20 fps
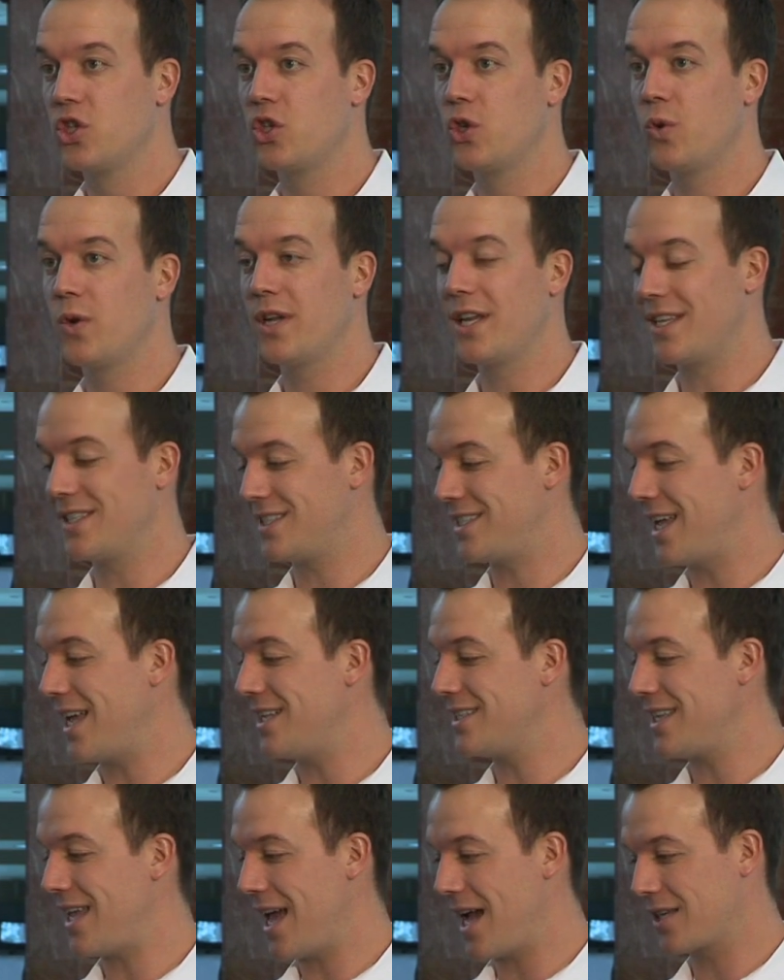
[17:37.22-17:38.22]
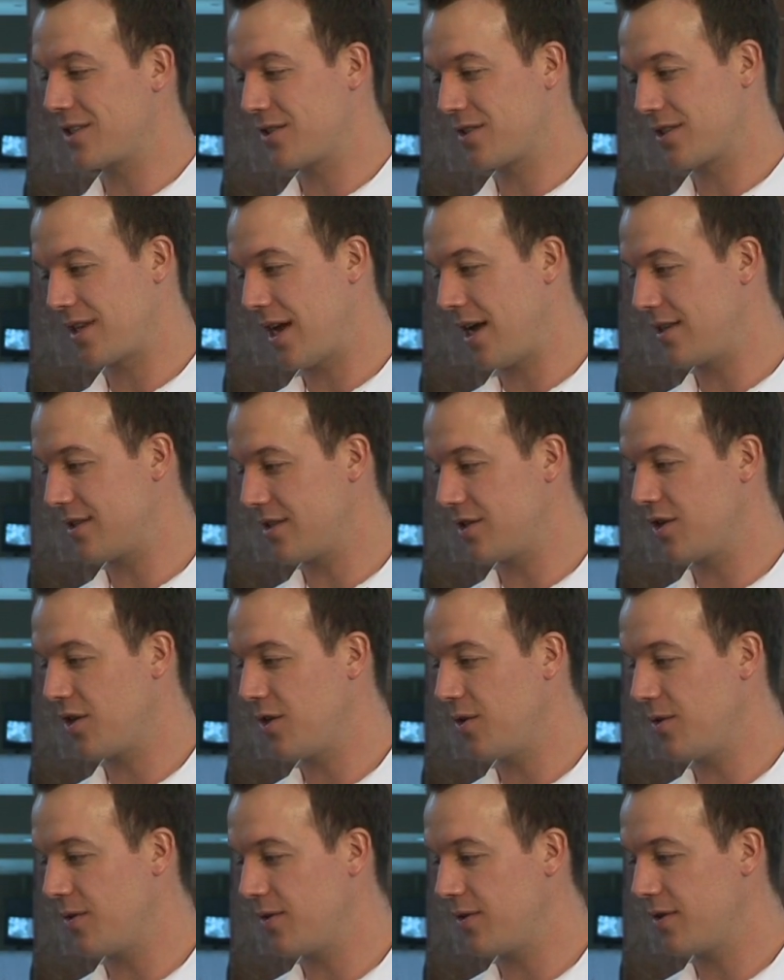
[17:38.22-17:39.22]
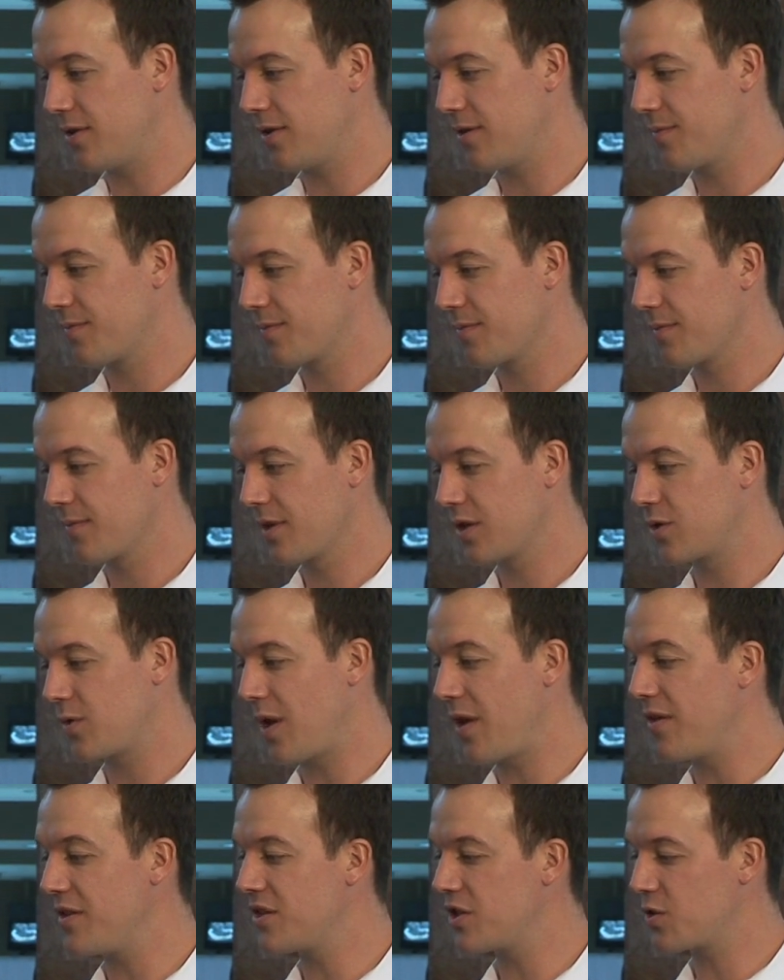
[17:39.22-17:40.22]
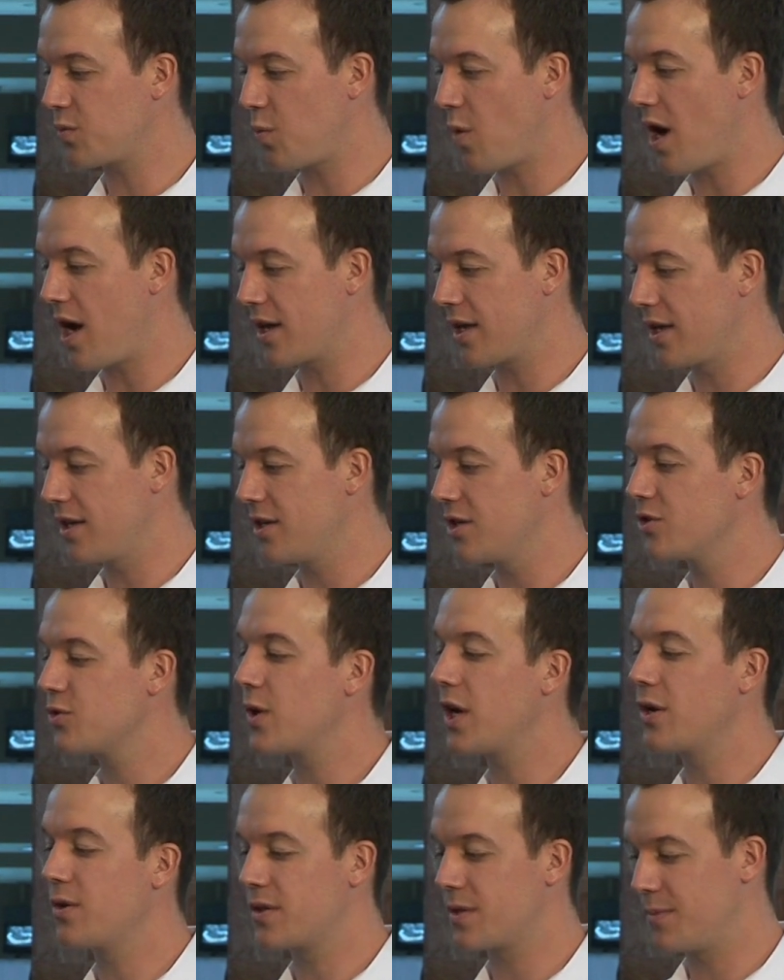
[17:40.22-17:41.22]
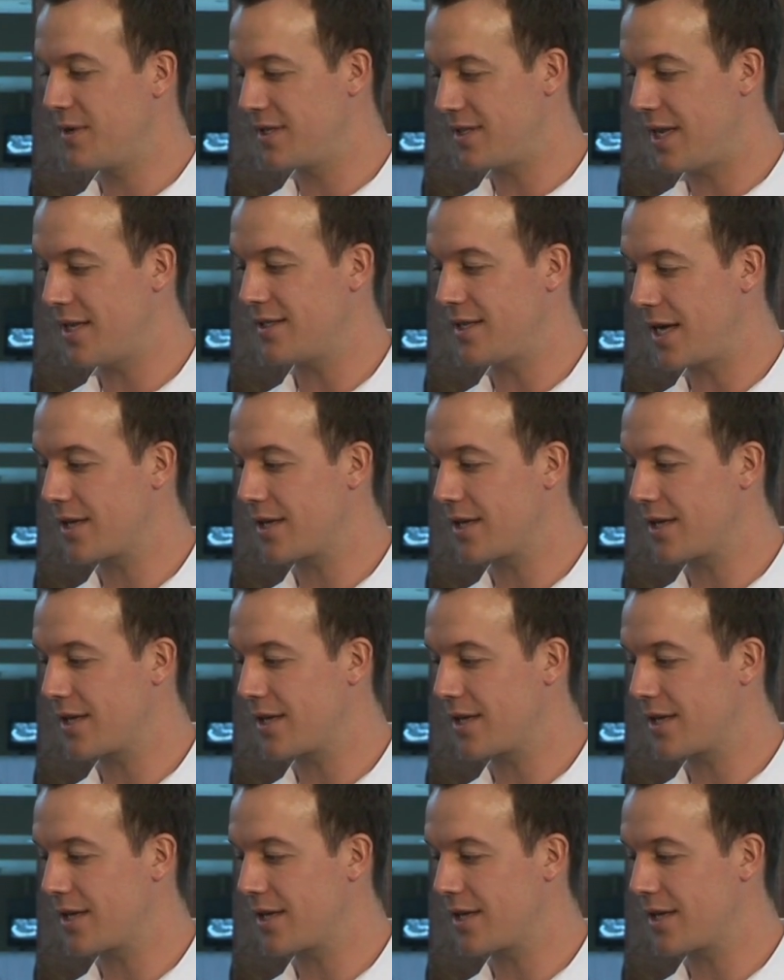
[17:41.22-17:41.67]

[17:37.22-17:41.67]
doing intense exercise is huge. So rather than just walking, try to do some intense